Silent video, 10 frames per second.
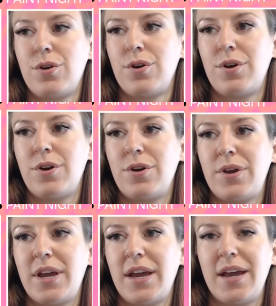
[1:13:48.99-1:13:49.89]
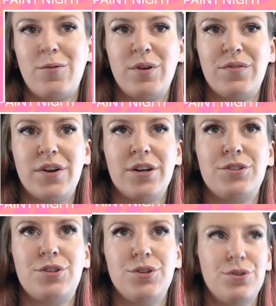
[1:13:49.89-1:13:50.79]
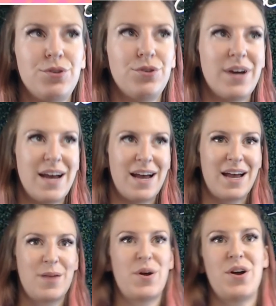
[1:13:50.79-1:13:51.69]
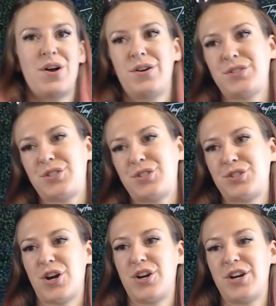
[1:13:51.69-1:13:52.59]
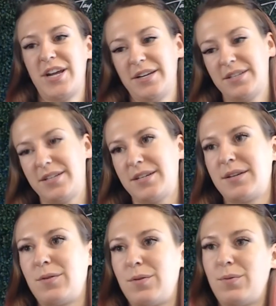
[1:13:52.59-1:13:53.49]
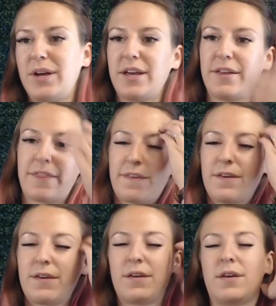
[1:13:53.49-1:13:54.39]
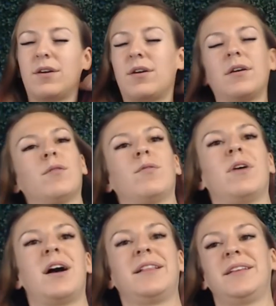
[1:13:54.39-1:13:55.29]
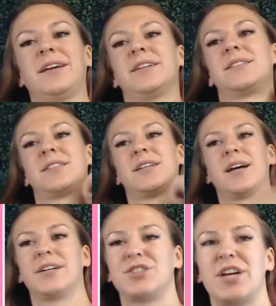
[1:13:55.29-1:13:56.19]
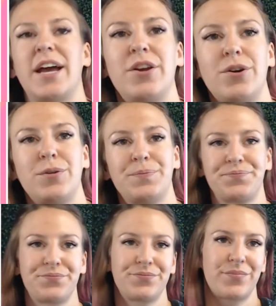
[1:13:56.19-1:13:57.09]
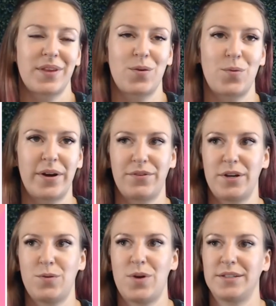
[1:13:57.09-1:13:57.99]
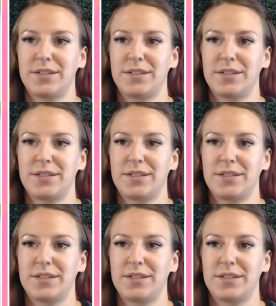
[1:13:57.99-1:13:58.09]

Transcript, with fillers: Okay, we've got two eyeballs started with eyelids, eyeshadow, whatever you want.